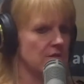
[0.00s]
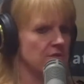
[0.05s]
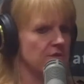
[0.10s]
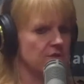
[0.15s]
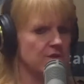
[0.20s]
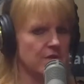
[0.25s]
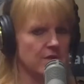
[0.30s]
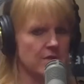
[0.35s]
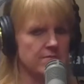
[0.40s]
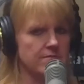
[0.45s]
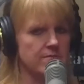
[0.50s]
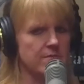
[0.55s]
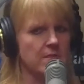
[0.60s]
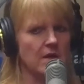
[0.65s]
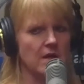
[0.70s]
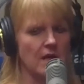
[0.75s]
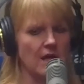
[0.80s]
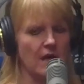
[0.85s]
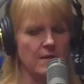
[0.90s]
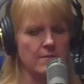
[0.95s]
your
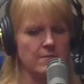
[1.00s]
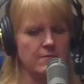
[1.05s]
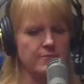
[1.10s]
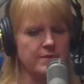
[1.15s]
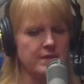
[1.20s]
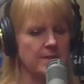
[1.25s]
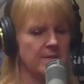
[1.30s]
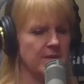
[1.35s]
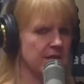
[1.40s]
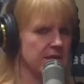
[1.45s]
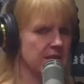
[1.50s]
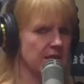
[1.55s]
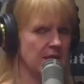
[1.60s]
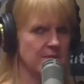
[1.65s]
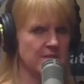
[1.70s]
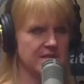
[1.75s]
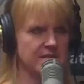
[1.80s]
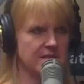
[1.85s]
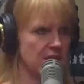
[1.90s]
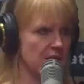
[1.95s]
plumbing
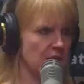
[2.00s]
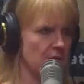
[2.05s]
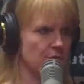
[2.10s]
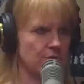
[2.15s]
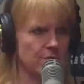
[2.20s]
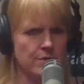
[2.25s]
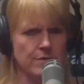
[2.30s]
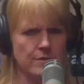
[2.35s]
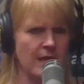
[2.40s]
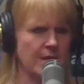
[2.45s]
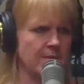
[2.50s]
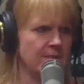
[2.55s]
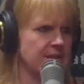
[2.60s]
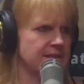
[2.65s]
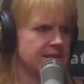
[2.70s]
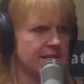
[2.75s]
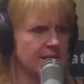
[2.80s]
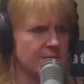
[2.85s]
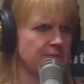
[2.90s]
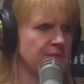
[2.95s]
claim is going to go through
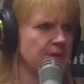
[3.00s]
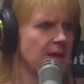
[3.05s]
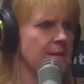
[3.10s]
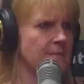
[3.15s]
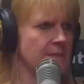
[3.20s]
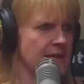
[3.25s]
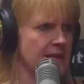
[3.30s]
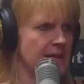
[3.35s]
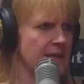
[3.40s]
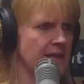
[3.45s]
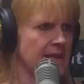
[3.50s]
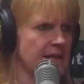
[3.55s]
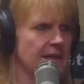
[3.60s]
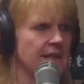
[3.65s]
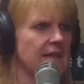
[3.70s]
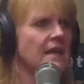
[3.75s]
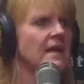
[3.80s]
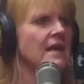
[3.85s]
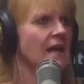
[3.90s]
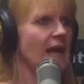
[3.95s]
ABC Plumbing,
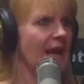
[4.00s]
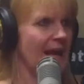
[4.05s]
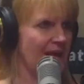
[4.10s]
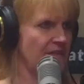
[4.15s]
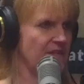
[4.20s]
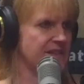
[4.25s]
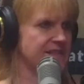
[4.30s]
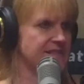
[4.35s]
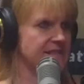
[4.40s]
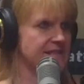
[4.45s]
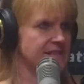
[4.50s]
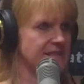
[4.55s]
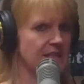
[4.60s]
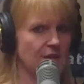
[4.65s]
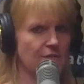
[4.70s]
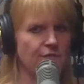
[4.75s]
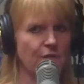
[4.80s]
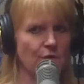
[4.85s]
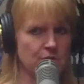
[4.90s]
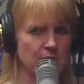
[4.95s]
and this is
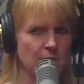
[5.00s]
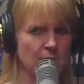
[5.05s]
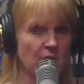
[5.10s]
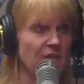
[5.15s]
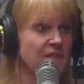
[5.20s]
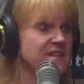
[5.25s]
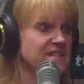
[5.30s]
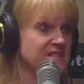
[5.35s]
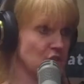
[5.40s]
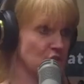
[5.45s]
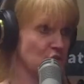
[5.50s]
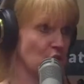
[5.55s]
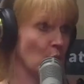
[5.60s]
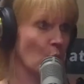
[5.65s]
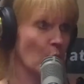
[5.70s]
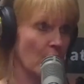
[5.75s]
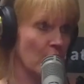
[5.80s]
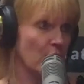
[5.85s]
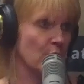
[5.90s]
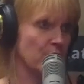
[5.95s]
the phone number, and this is your
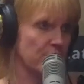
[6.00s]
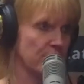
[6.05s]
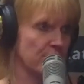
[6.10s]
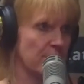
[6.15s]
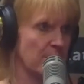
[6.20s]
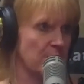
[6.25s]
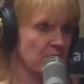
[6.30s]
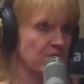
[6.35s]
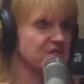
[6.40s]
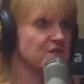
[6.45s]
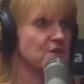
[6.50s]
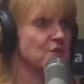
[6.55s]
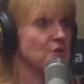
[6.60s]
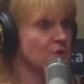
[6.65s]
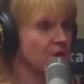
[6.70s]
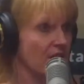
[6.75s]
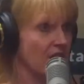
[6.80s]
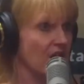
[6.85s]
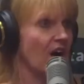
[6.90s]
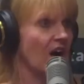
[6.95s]
work order number, so you
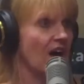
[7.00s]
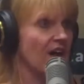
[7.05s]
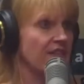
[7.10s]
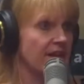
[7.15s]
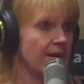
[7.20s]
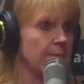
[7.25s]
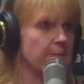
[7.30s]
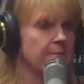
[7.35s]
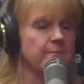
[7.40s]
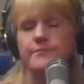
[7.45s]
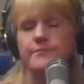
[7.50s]
can call them.